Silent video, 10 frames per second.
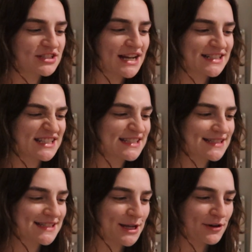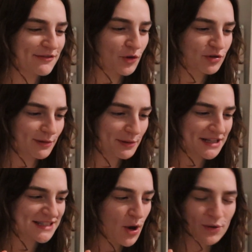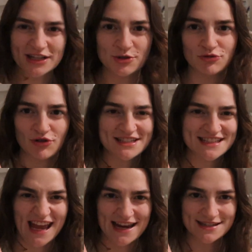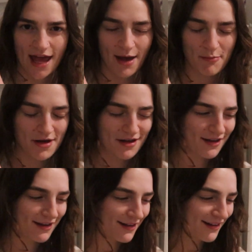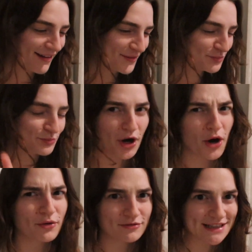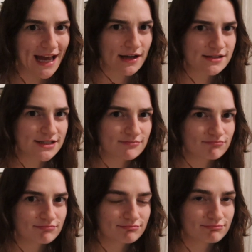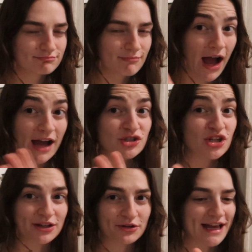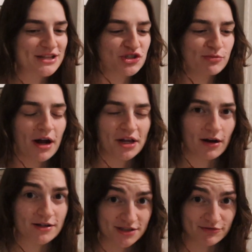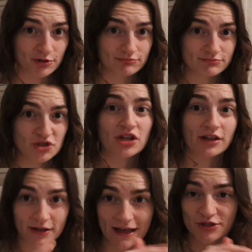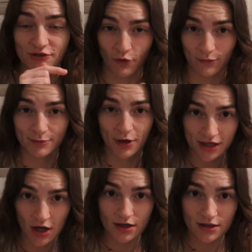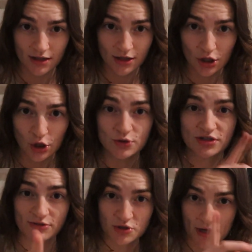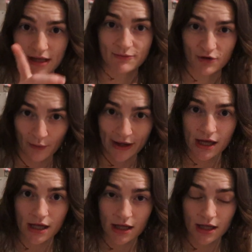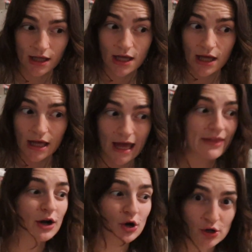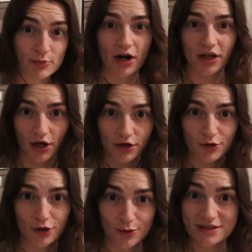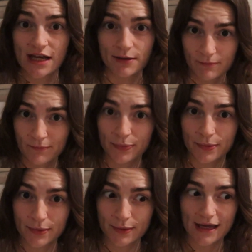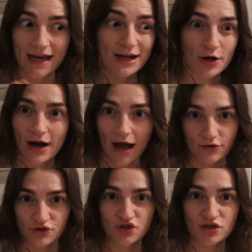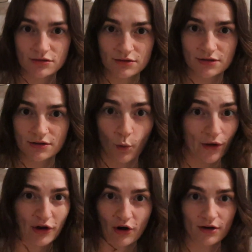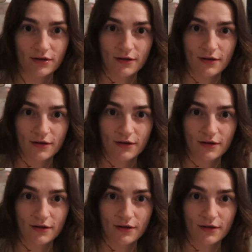detected 6 security vulnerabilities. We need to address this ASAP. Bro, relax. She literally has 2 bodyguards in the room. She literally has her former bodyguard, who's gonna be training him for a week, and then her new bodyguard, who is him, in her house with her.